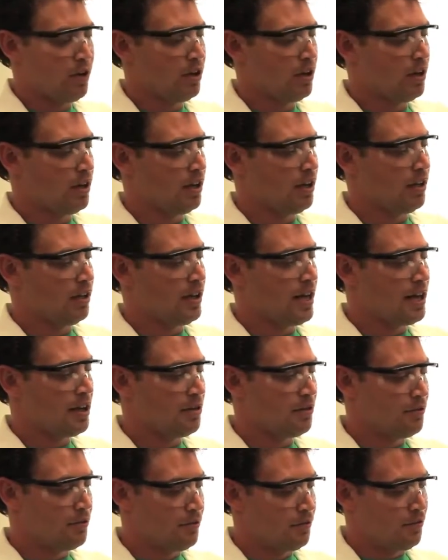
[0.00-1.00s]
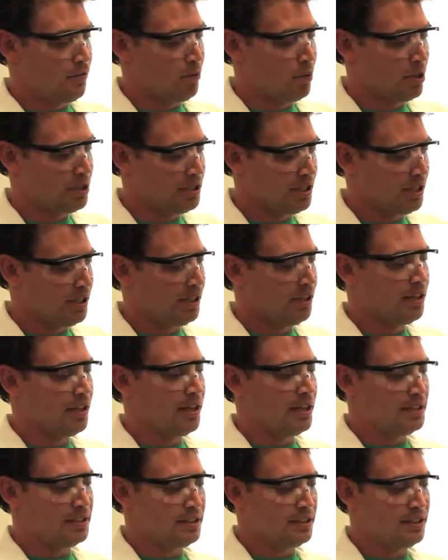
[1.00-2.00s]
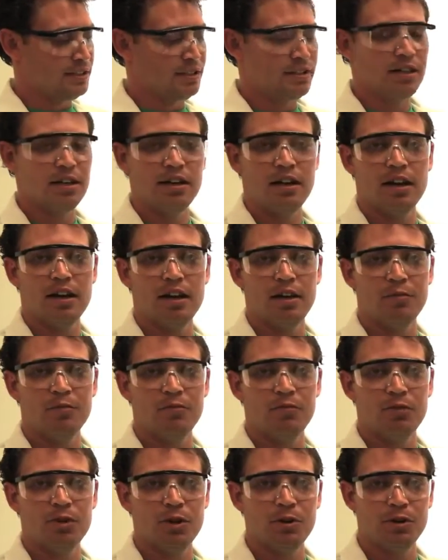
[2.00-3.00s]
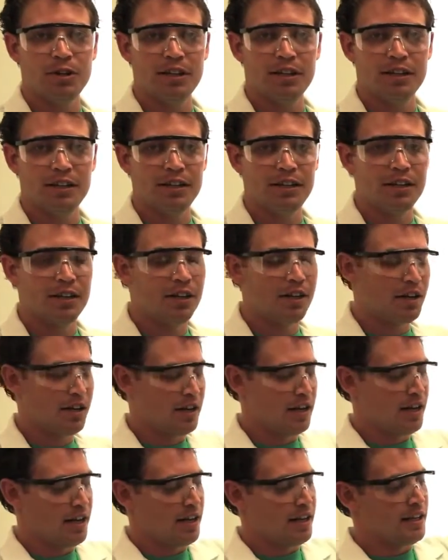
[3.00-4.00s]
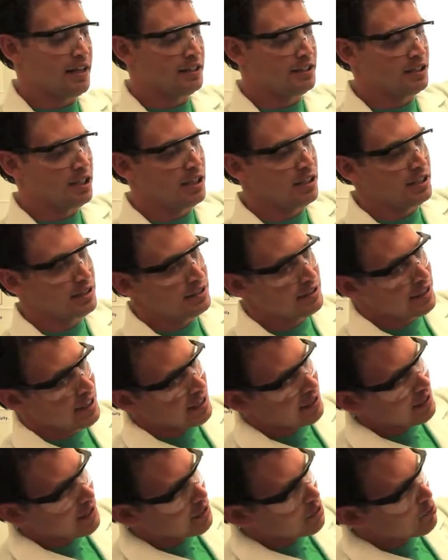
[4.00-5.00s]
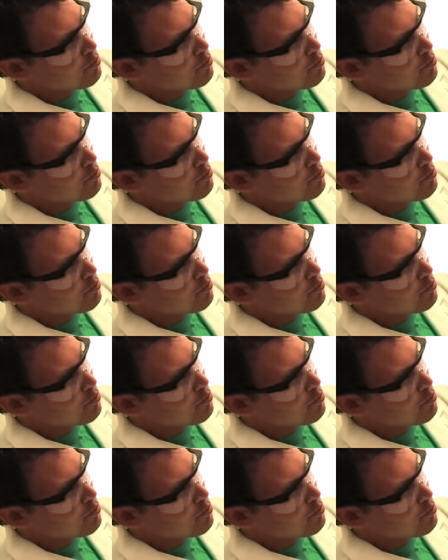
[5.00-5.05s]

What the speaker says: a lot of particulates floating in here, and they start to settle on the